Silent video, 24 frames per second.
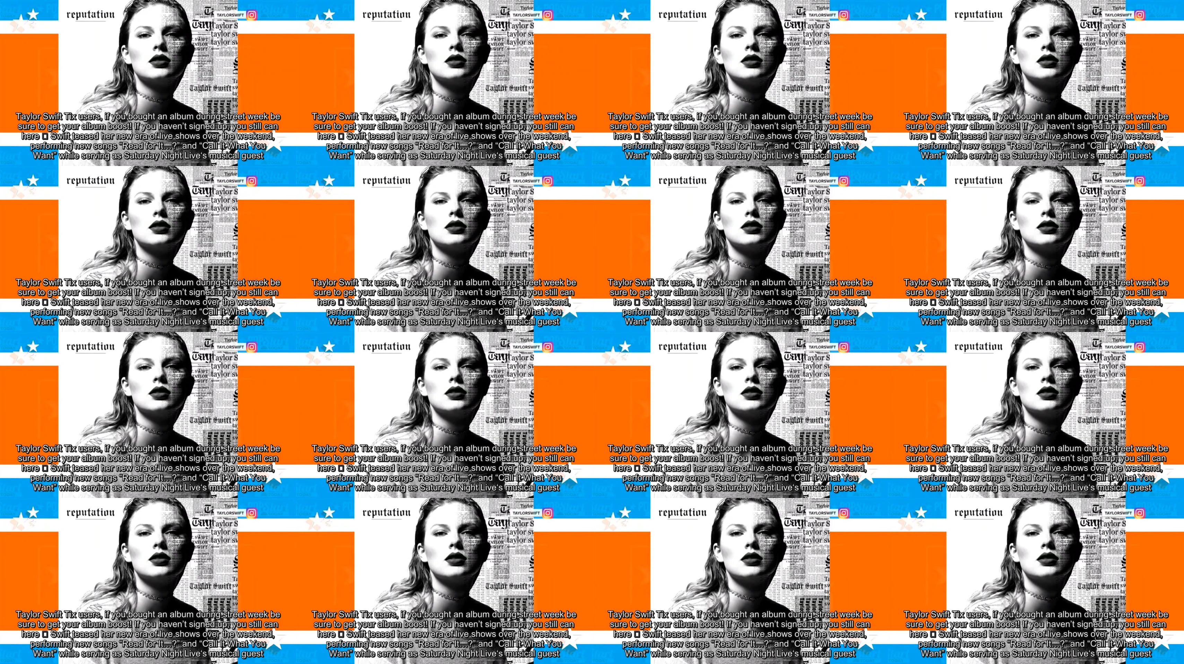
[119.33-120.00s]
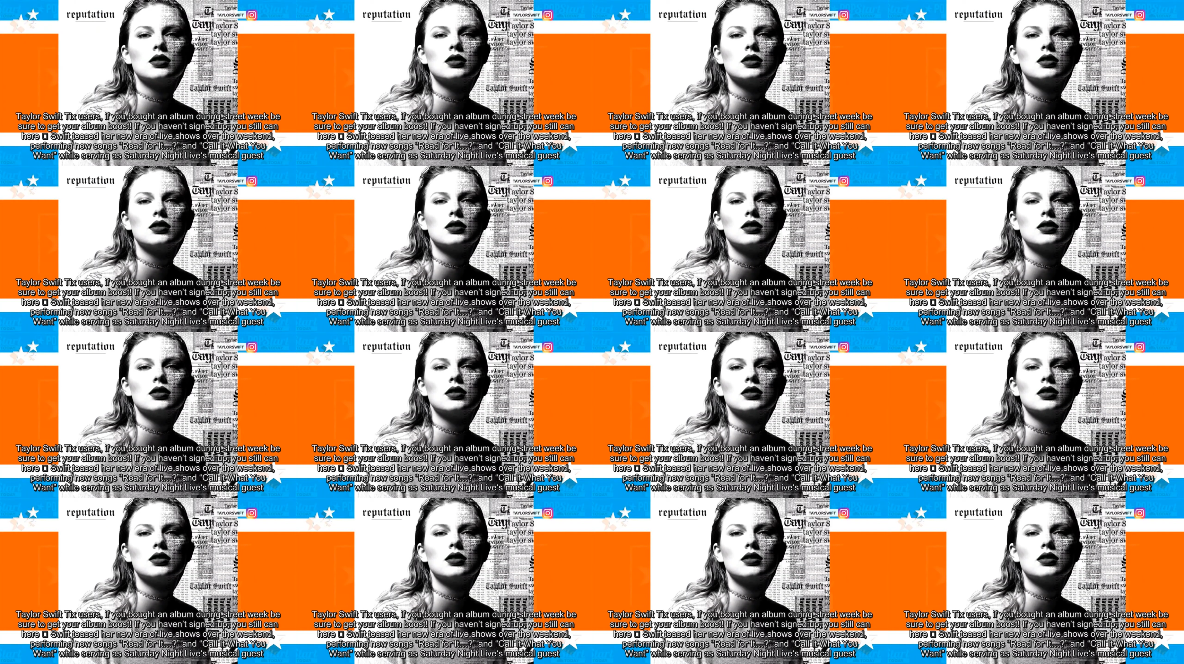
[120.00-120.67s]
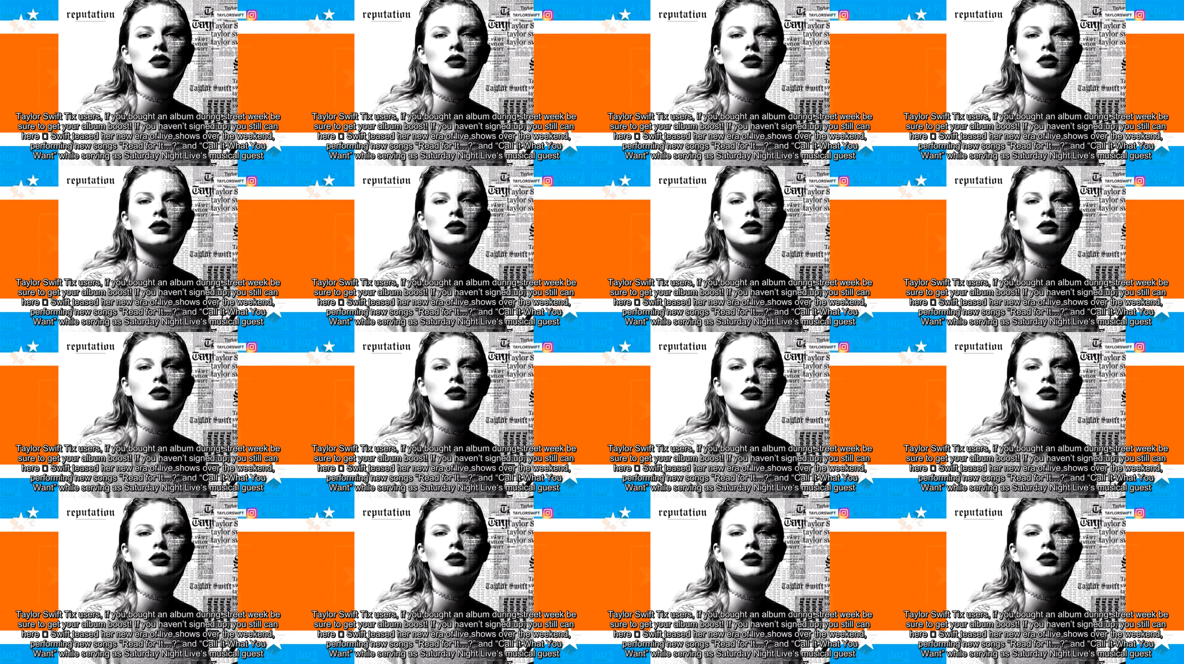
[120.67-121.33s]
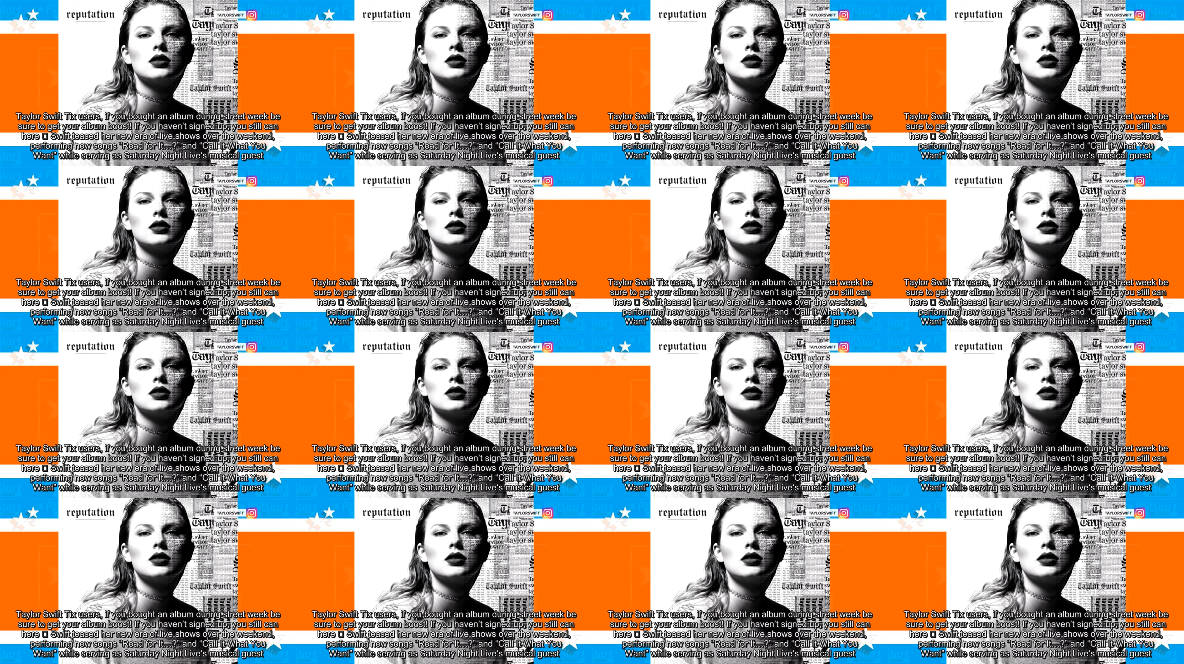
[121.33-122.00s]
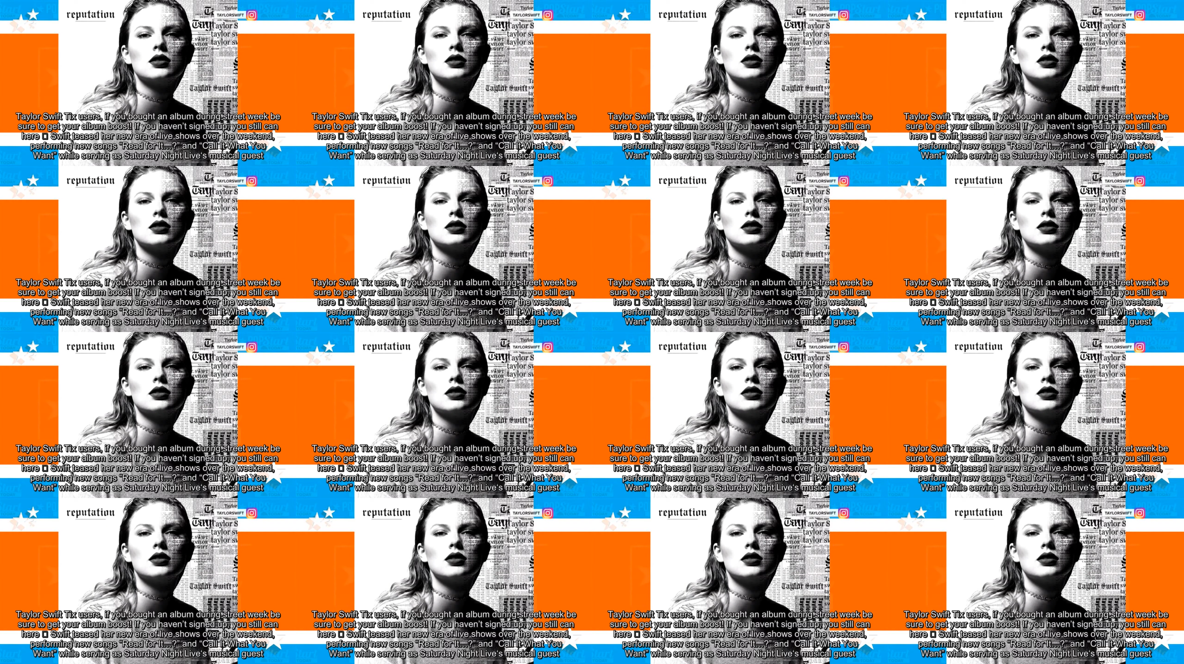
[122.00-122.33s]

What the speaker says: [no speech]